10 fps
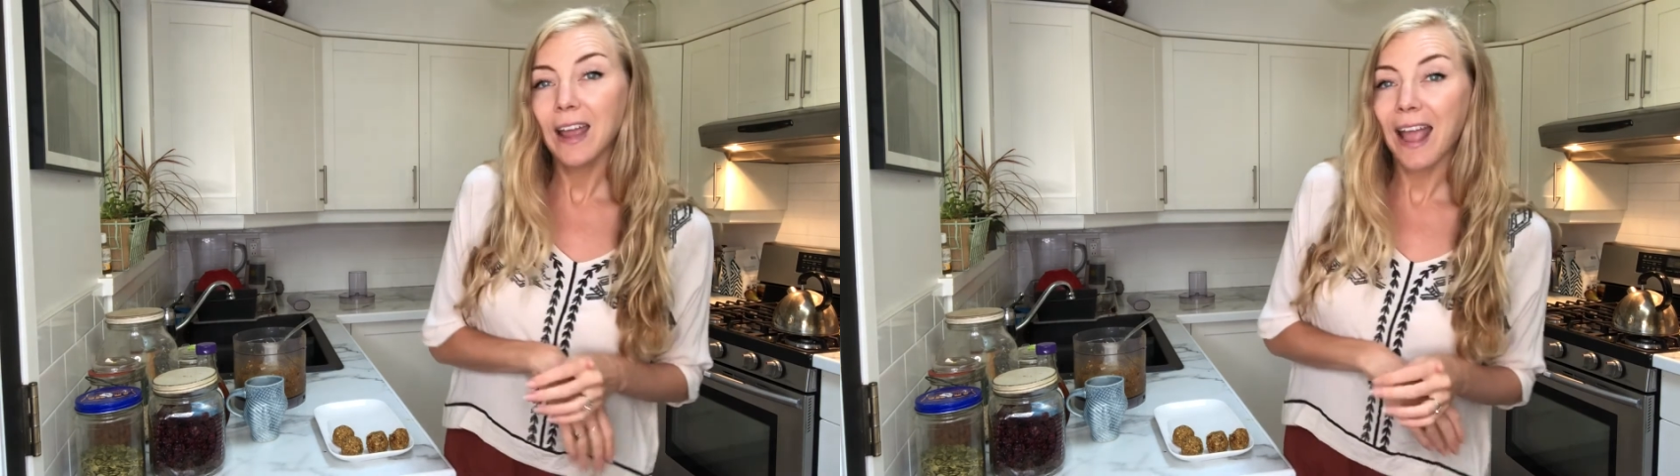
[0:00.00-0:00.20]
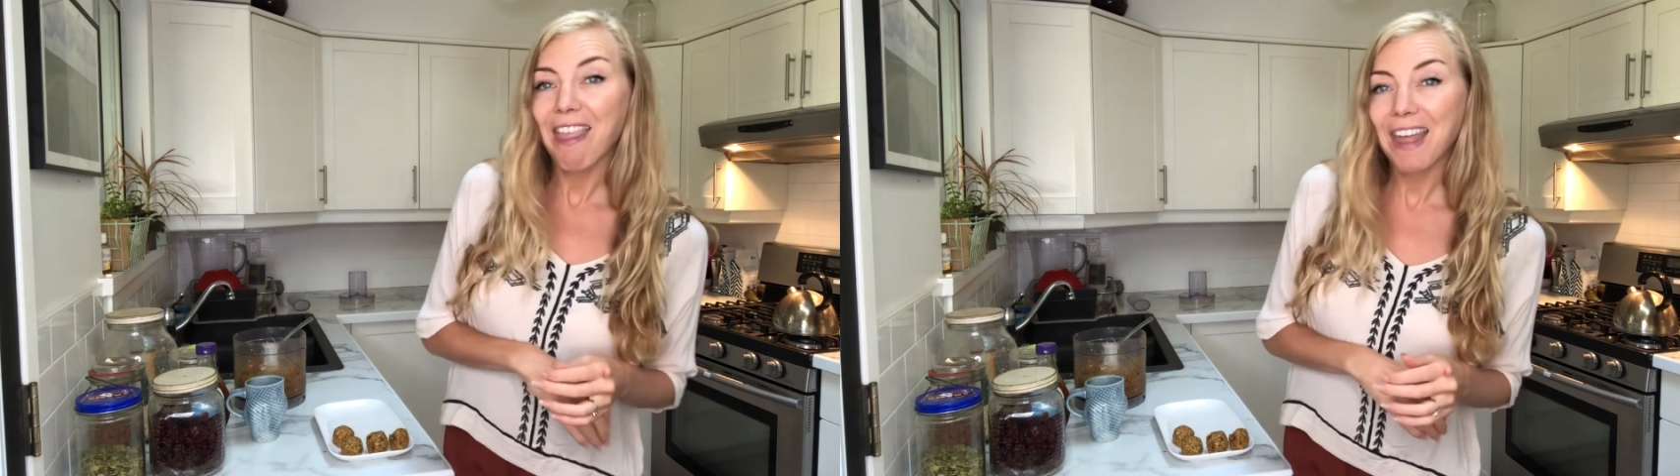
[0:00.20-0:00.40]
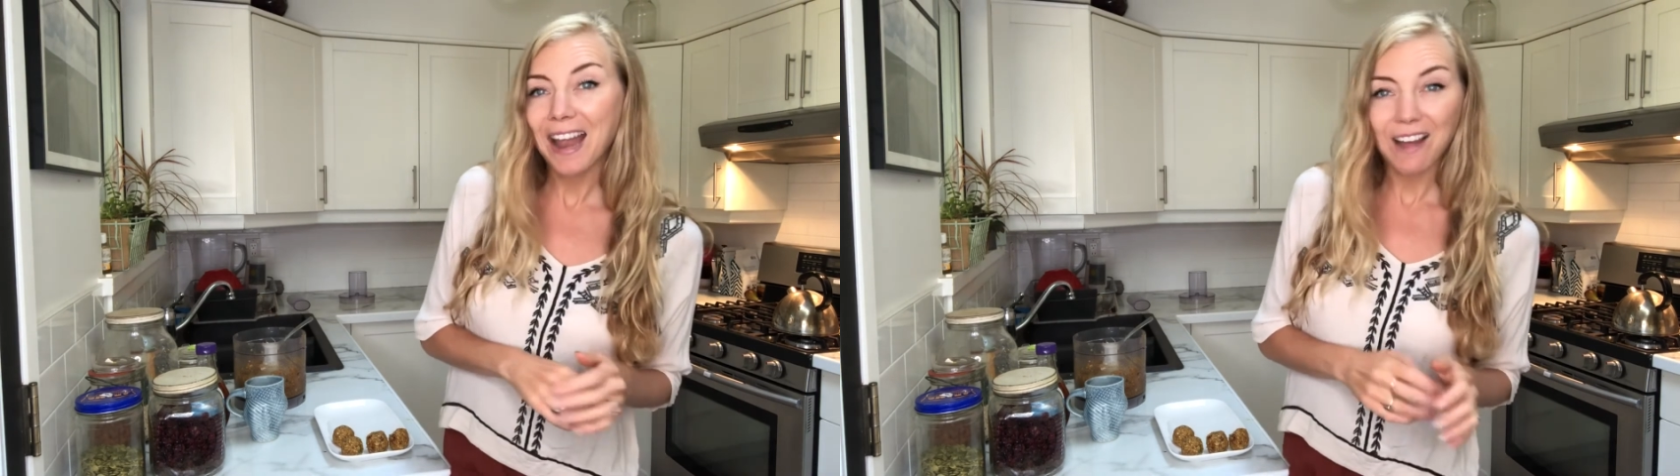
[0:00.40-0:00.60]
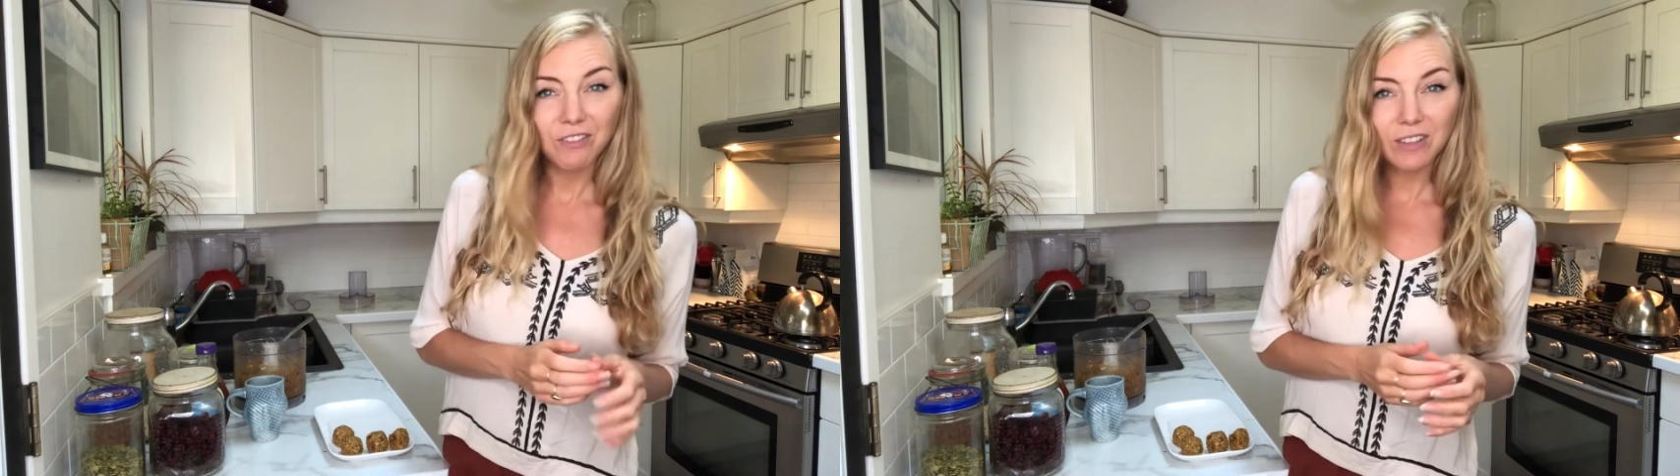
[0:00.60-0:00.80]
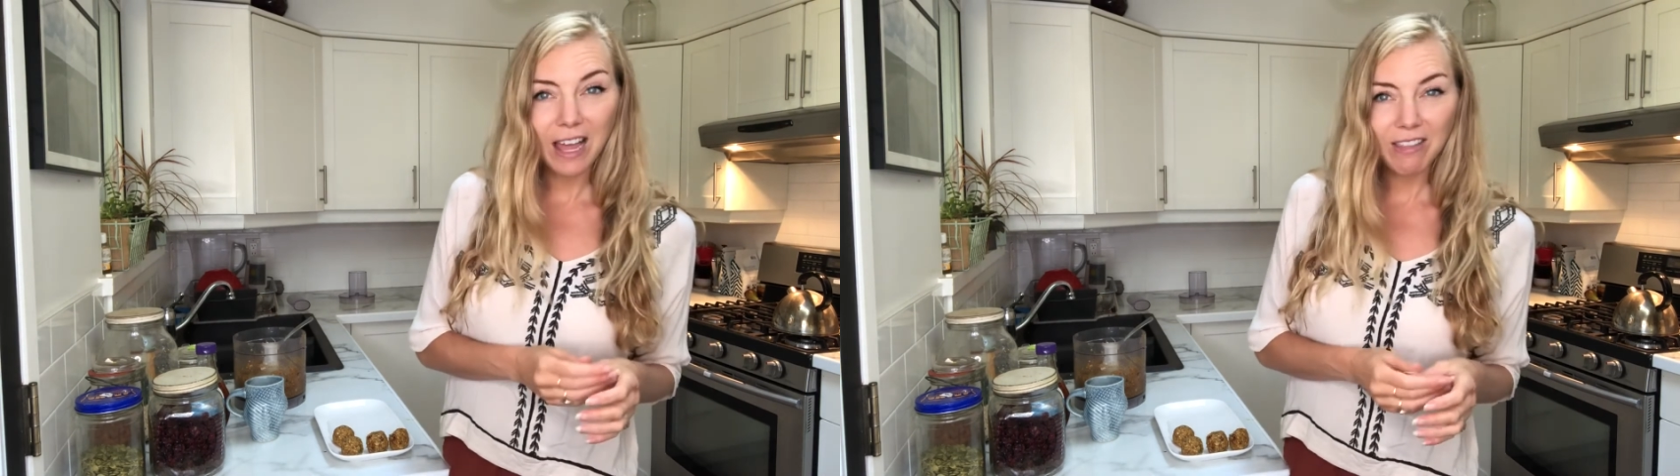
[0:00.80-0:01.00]
And then after
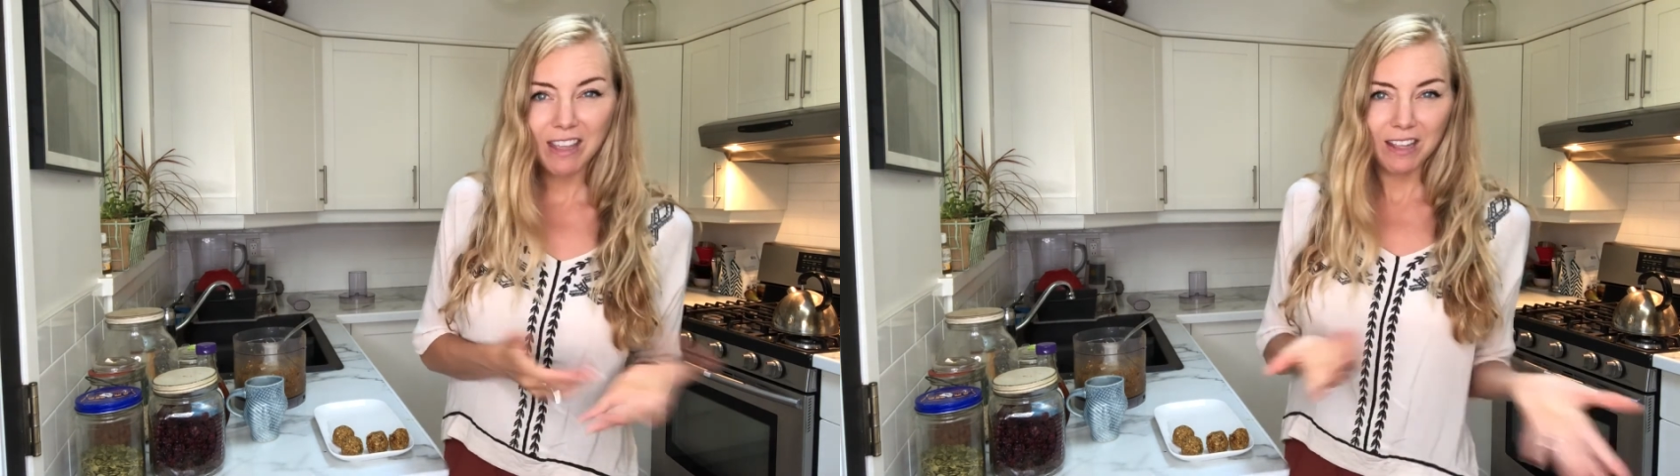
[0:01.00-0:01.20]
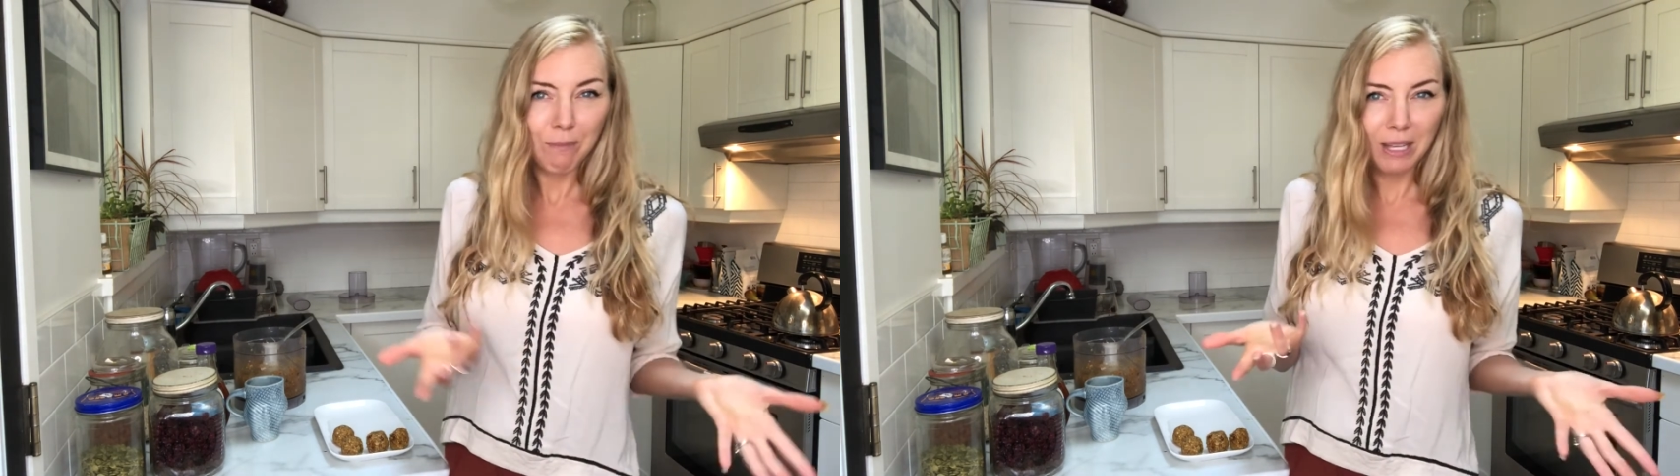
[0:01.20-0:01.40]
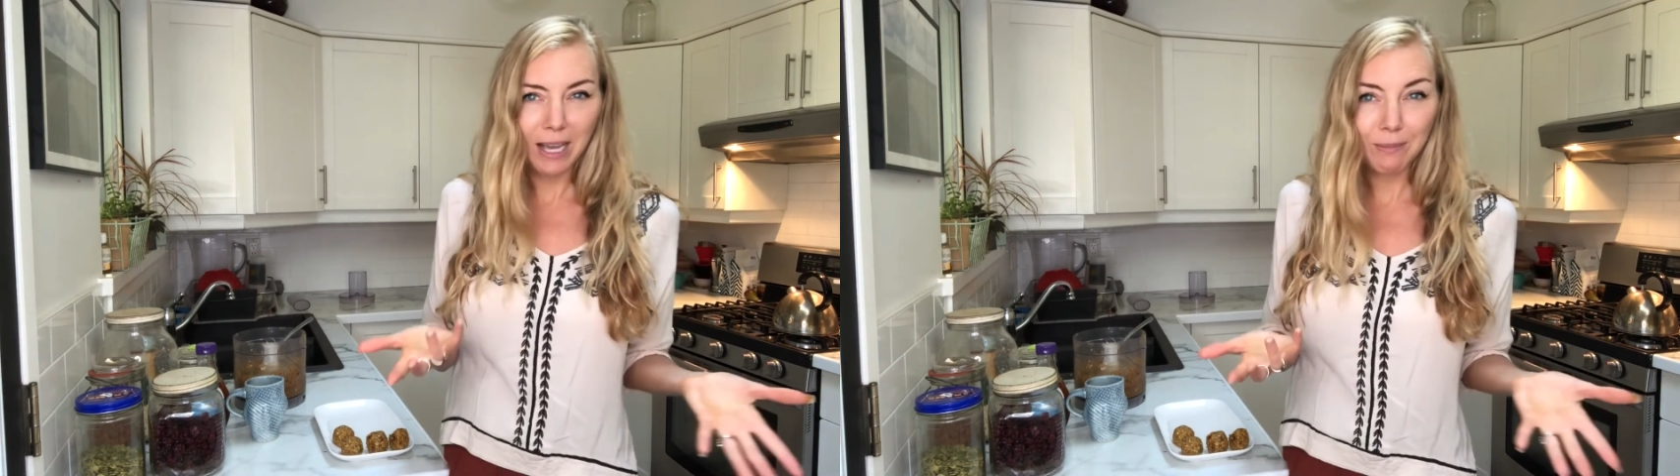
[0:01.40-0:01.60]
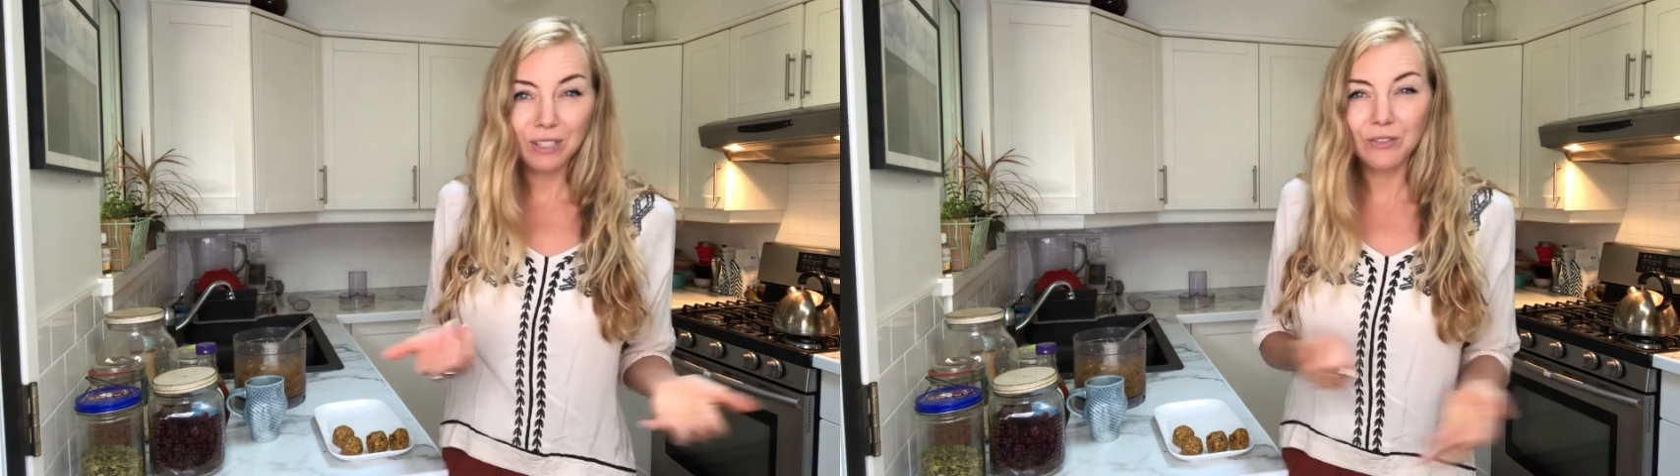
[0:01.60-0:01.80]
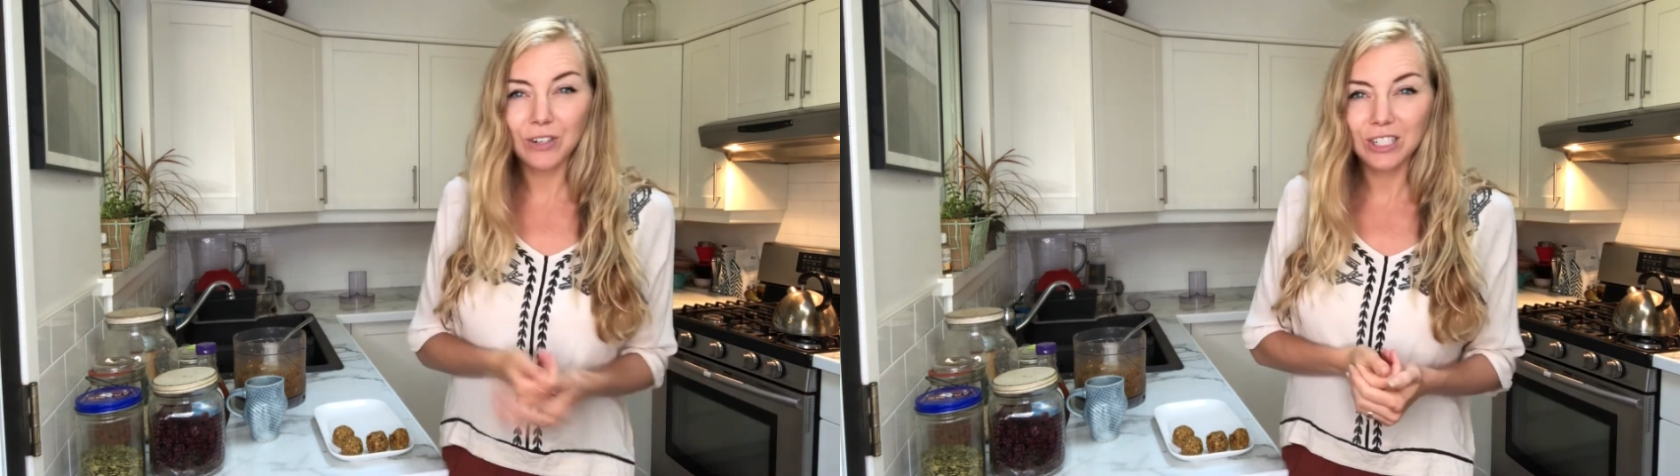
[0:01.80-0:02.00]
that, they can be kept in
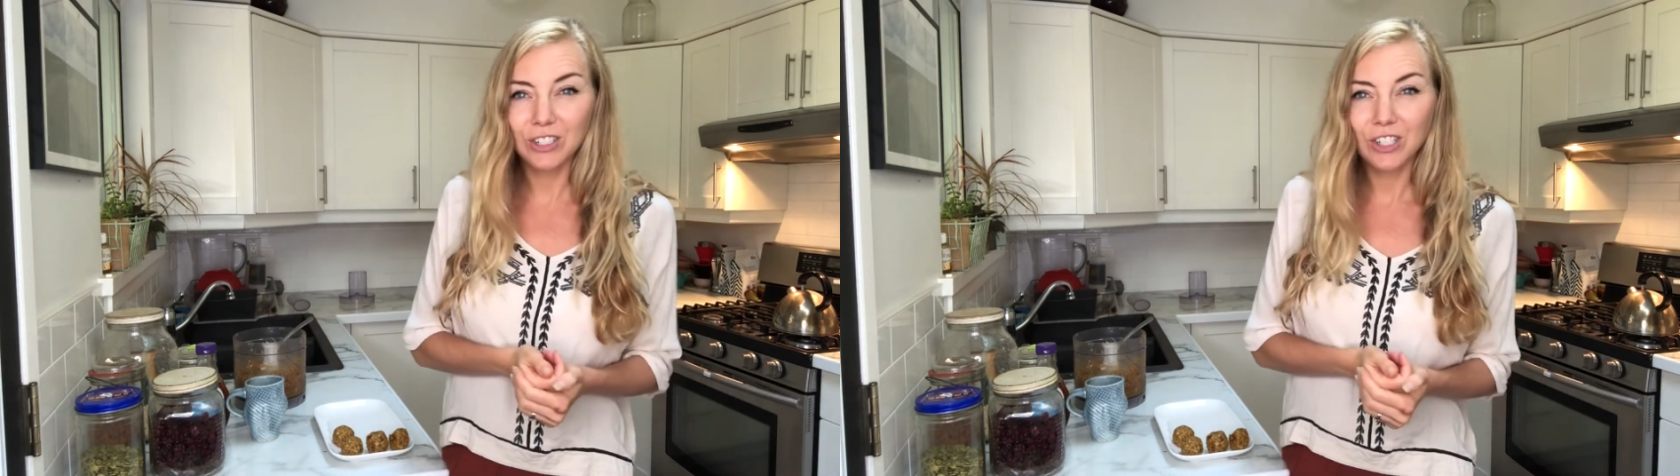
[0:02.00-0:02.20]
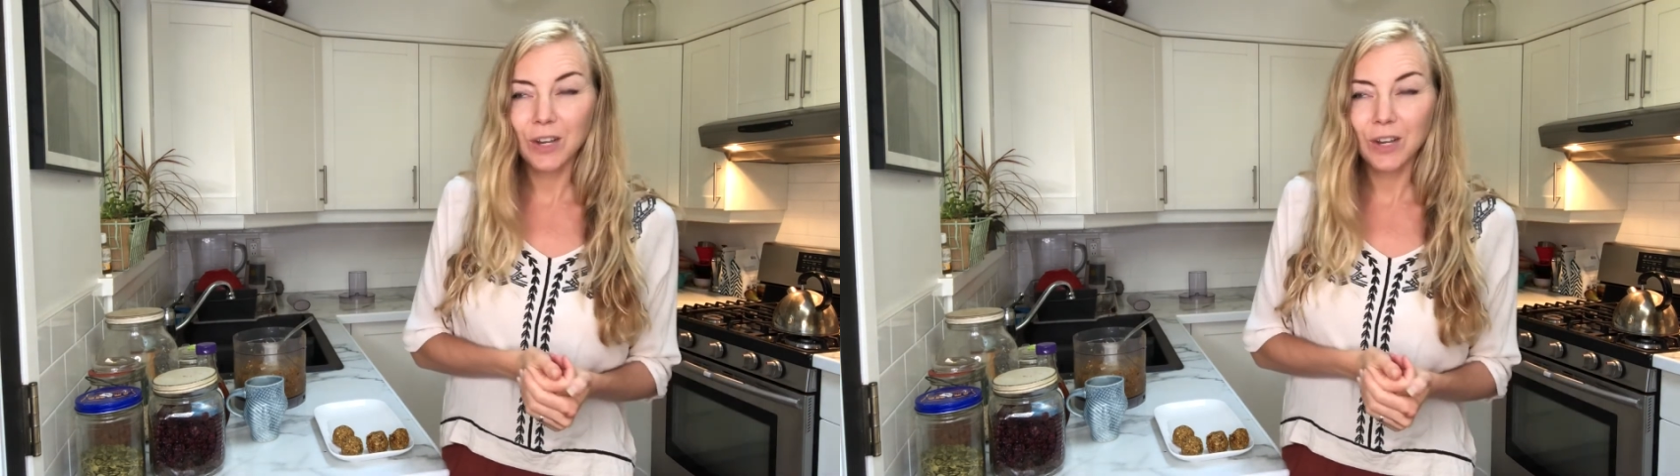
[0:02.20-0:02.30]
the fridge.